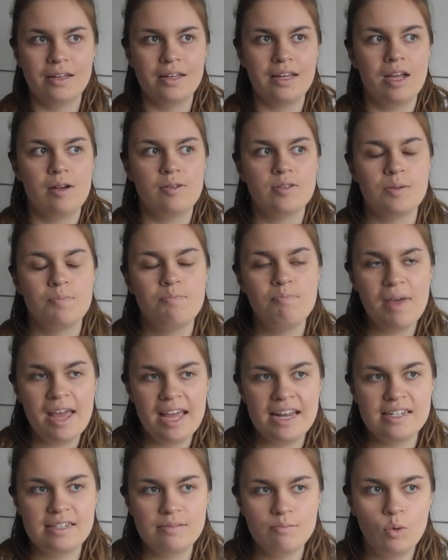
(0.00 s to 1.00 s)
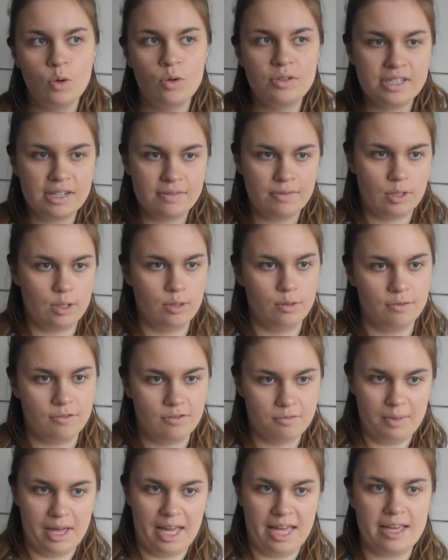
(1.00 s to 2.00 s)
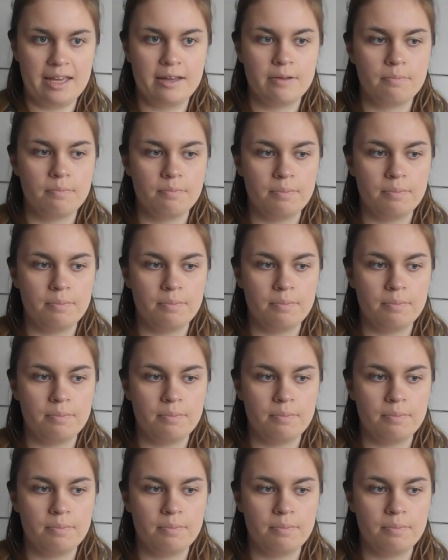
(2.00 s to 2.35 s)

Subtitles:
It was a bit more difficult for me